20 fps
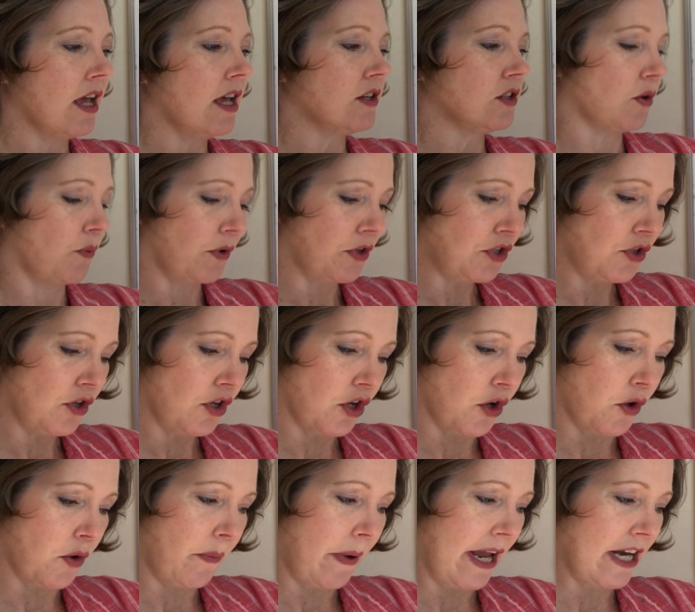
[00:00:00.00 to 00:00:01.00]
So I want you to
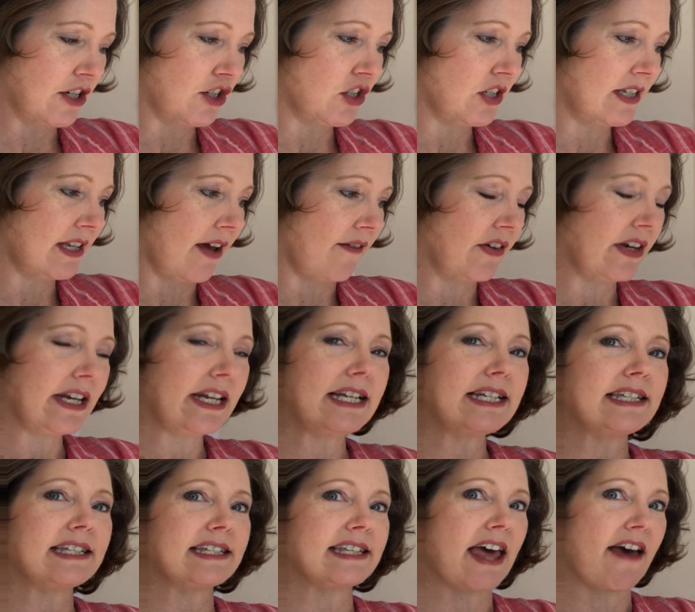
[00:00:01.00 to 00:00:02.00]
go to page
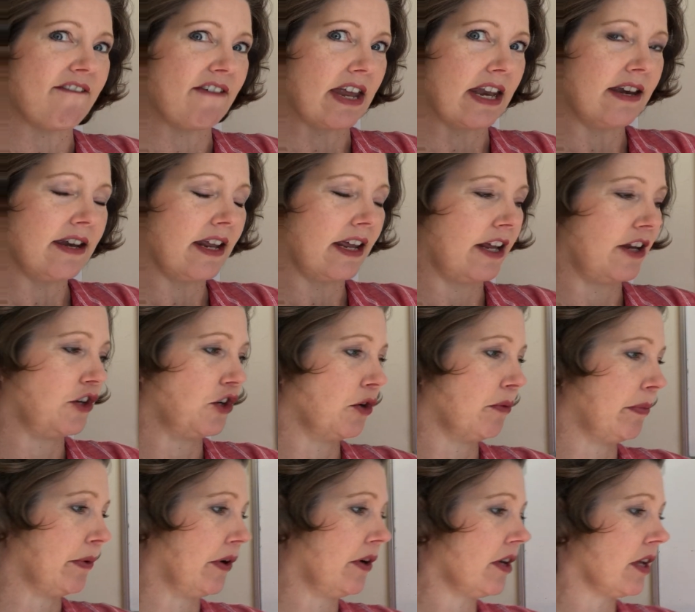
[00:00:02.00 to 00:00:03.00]
77 in your
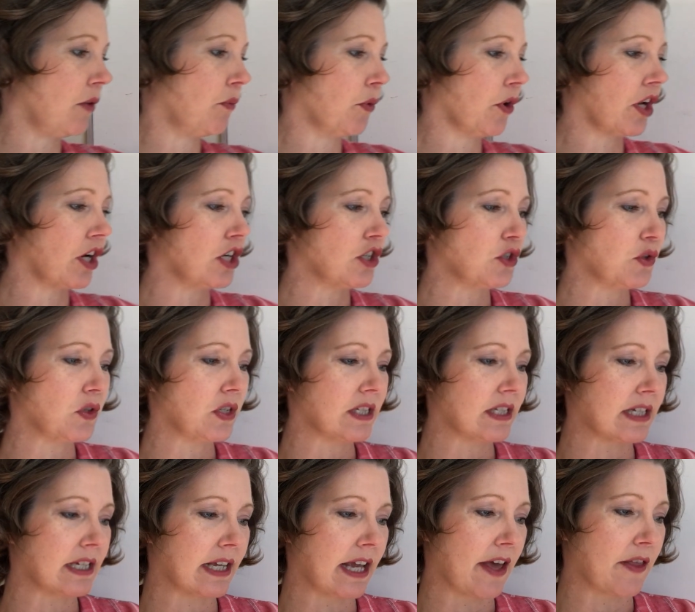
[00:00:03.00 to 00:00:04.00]
book, and we're gonna do
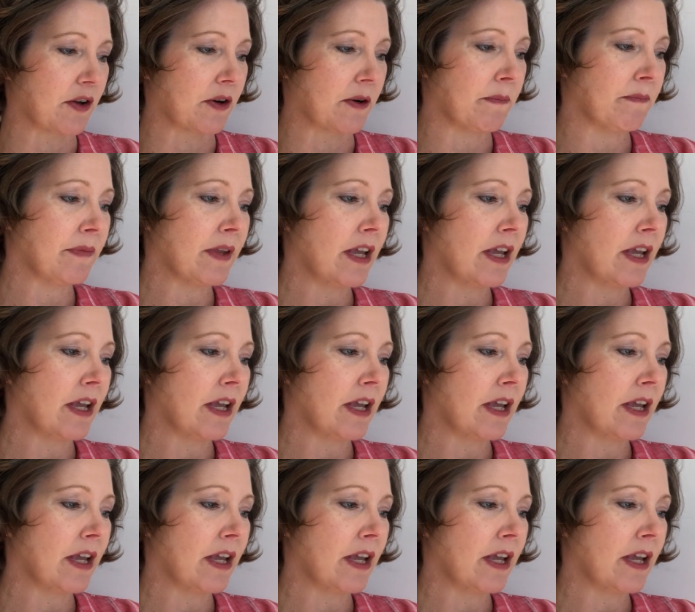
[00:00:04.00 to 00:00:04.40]
this together,